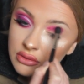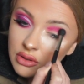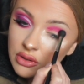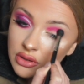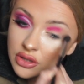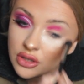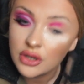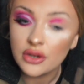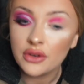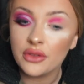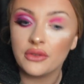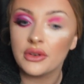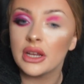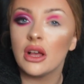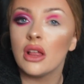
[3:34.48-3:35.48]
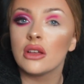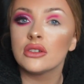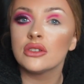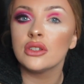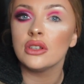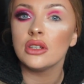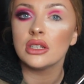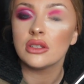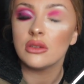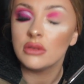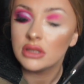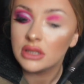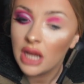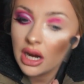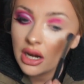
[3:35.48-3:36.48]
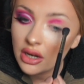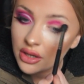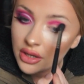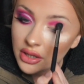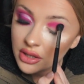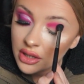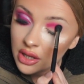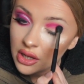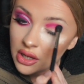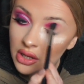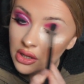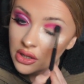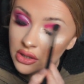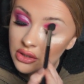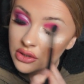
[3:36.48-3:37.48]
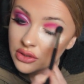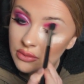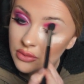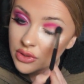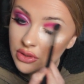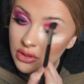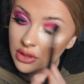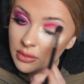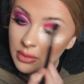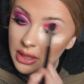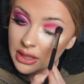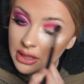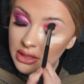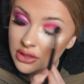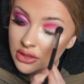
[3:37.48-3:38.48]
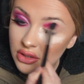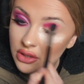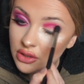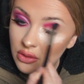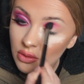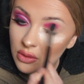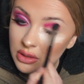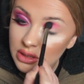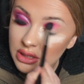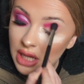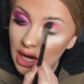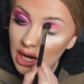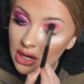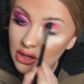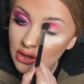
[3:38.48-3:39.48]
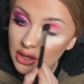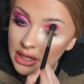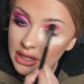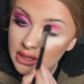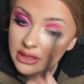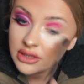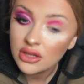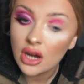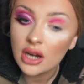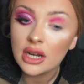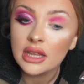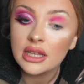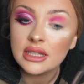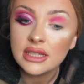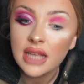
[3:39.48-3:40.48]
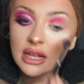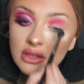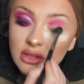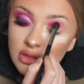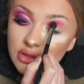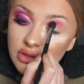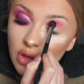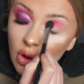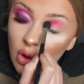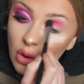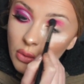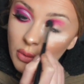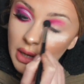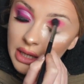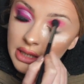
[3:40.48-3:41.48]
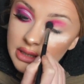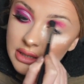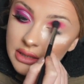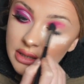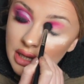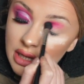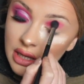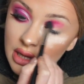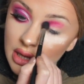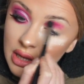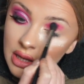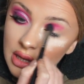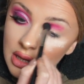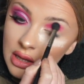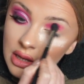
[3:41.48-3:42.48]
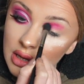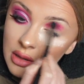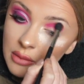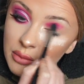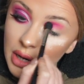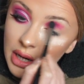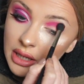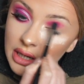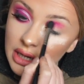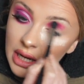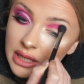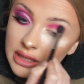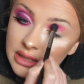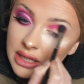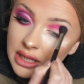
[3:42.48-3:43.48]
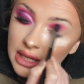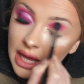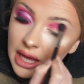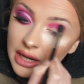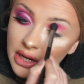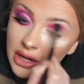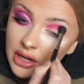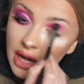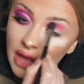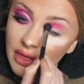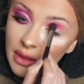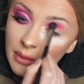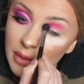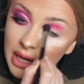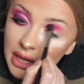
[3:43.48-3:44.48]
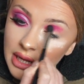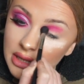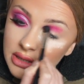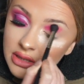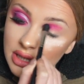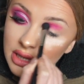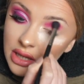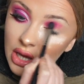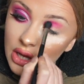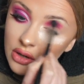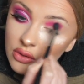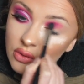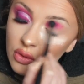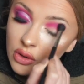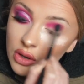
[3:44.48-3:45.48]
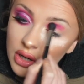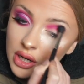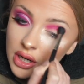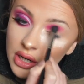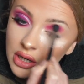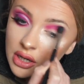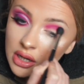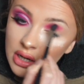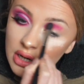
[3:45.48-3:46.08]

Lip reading: or two or three colours to do this whole entire look. So I'm just going to blend this throughout the whole entire crease, starting in the centre as always, bringing it into the inner, and then when I get to the outer corner,